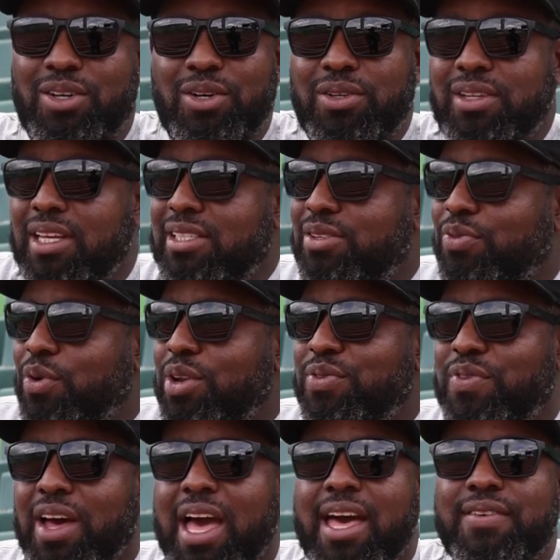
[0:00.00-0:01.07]
know that's
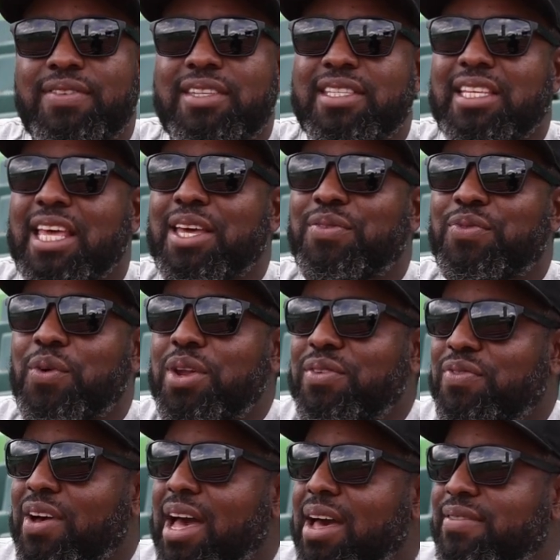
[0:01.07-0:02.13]
45 is eh,
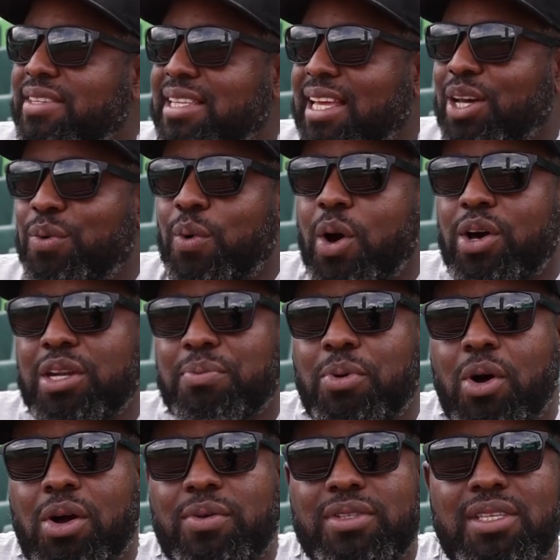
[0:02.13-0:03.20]
45 is like a walk in the
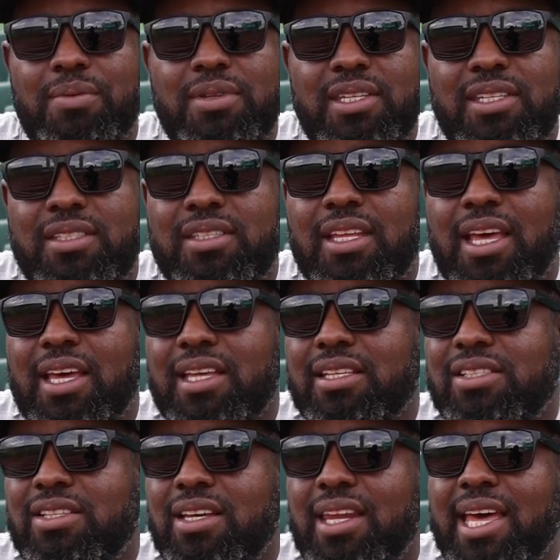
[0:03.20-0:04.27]
park for some of these uh,
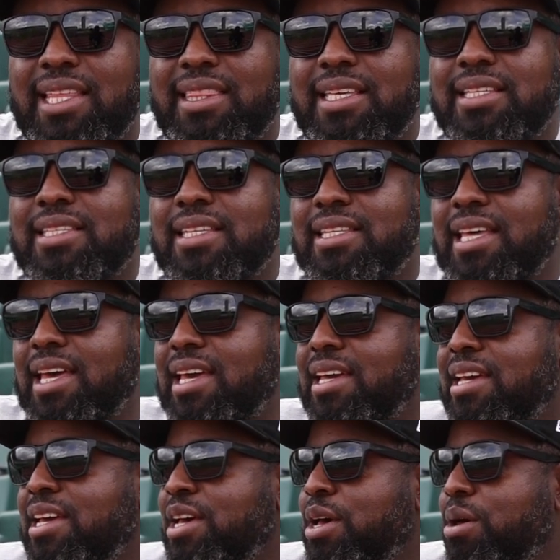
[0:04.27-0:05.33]
stud athletes today.
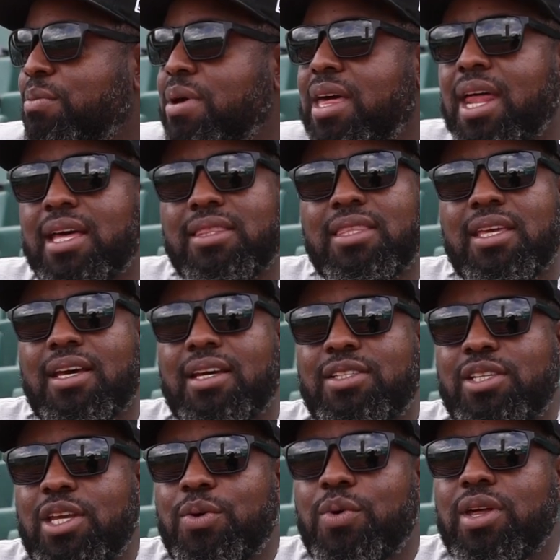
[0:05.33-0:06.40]
Man, I I
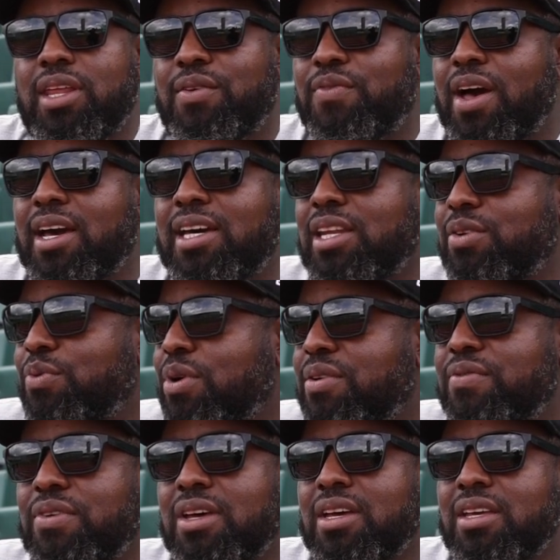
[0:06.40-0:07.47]
tell you what, if I could have
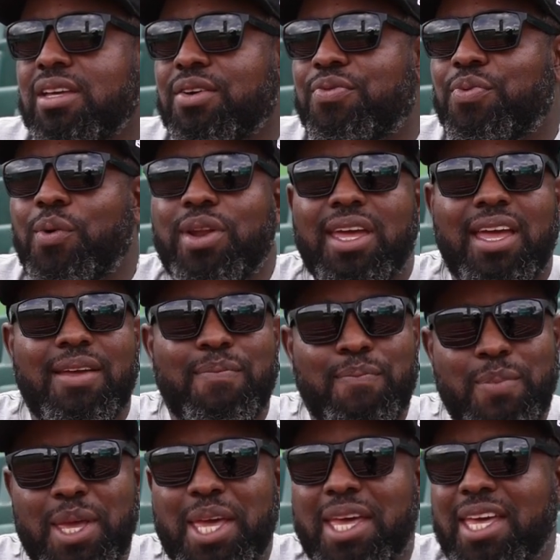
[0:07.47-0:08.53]
run your 48
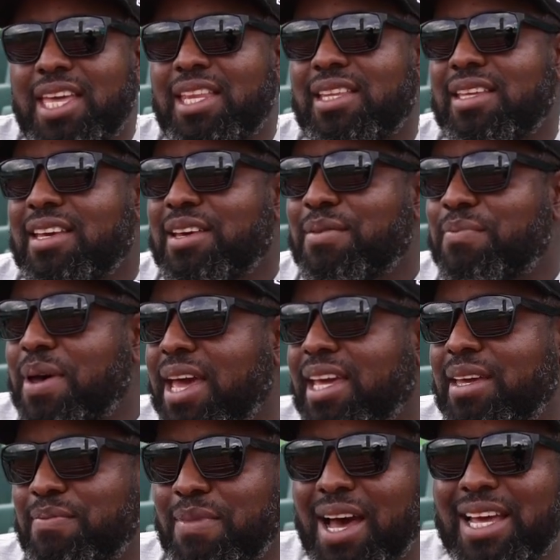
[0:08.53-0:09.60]
mid
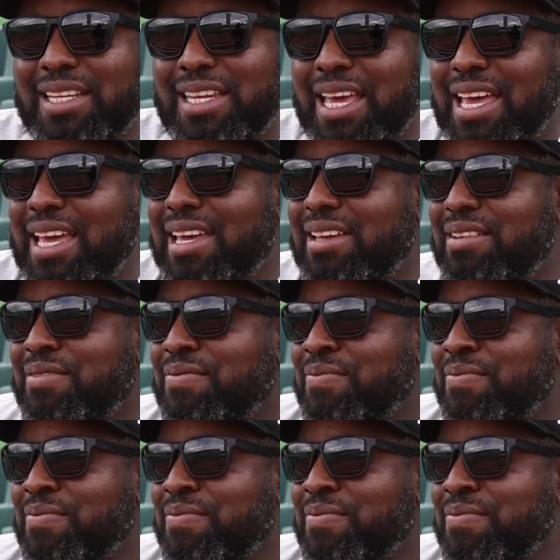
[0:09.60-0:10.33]
back in my day.